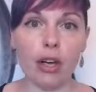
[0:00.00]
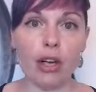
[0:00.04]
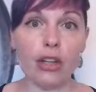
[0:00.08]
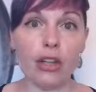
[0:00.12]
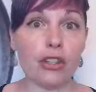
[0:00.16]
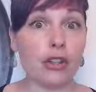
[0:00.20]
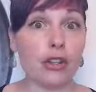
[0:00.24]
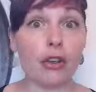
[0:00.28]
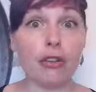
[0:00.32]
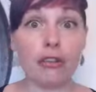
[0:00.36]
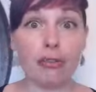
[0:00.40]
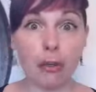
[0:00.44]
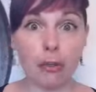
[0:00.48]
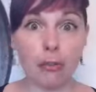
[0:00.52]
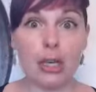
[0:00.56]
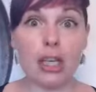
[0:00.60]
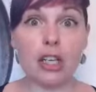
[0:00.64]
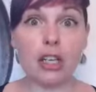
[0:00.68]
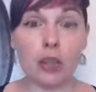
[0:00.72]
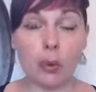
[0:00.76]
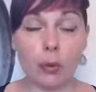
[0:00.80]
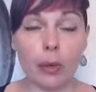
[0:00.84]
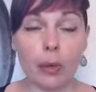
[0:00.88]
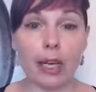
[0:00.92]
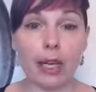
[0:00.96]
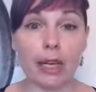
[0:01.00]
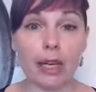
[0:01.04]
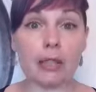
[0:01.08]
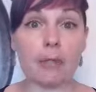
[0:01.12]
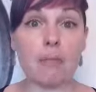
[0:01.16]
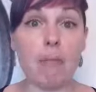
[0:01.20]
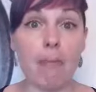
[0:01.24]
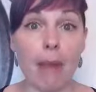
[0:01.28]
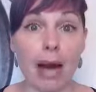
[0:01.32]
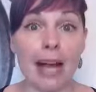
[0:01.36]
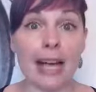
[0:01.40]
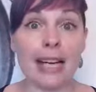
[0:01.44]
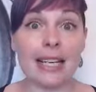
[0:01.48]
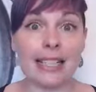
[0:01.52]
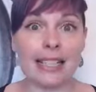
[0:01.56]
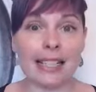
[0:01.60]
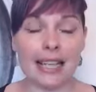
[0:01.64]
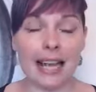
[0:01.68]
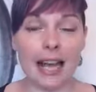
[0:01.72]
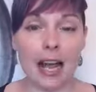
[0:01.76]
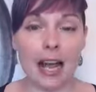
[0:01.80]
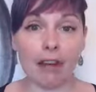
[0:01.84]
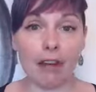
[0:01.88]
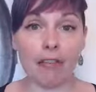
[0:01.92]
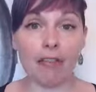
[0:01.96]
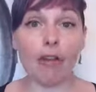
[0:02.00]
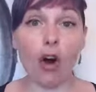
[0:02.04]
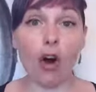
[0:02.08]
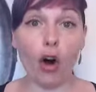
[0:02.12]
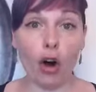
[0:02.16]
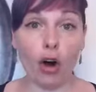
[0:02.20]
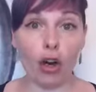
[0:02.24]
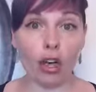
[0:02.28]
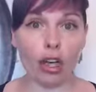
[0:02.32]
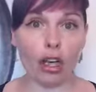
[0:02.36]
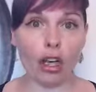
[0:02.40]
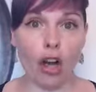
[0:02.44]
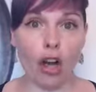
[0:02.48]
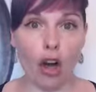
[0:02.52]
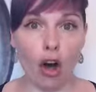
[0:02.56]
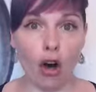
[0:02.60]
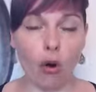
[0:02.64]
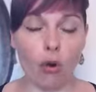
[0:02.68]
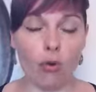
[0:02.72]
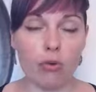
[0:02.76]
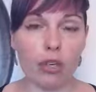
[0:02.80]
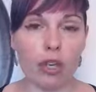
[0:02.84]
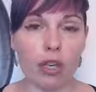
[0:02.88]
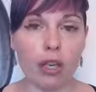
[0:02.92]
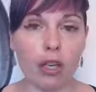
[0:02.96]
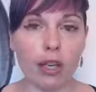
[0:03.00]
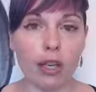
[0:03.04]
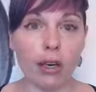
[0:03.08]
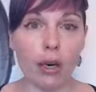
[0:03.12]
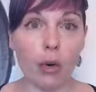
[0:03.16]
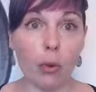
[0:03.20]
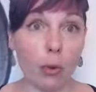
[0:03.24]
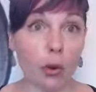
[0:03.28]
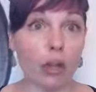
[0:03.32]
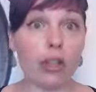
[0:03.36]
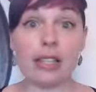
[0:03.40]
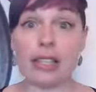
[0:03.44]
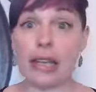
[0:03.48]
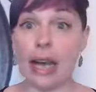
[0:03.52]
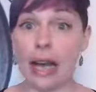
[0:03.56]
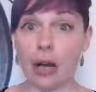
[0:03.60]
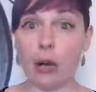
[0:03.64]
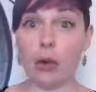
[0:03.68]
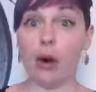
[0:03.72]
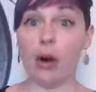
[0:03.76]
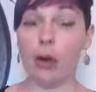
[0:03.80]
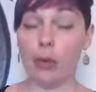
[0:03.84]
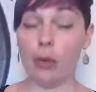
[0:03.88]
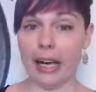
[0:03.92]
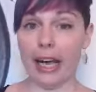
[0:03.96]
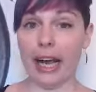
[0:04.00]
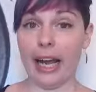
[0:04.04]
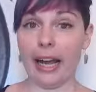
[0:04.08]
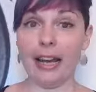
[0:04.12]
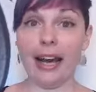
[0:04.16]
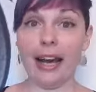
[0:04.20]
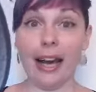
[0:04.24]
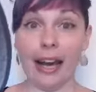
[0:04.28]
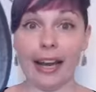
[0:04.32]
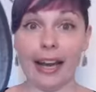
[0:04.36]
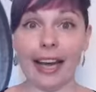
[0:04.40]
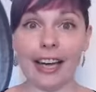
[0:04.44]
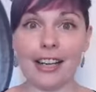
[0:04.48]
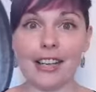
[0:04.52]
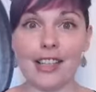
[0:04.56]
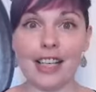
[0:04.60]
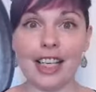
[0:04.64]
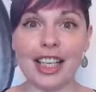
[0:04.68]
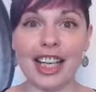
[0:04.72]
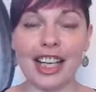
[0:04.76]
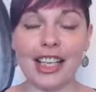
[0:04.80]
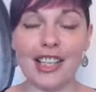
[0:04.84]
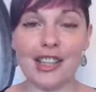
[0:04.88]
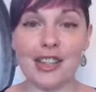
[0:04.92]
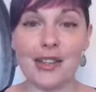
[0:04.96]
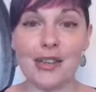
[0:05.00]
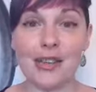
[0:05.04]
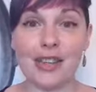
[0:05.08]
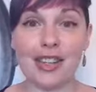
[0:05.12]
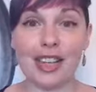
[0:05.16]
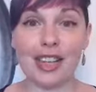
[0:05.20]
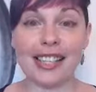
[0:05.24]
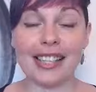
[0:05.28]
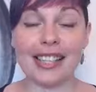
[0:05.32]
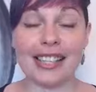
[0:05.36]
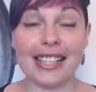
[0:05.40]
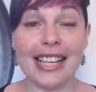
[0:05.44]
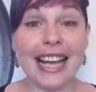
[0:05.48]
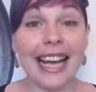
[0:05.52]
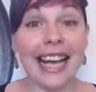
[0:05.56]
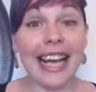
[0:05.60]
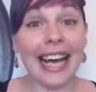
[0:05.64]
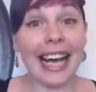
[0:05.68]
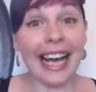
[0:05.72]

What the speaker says: So for me, doing it myself all alone was like, okay, I actually can do this.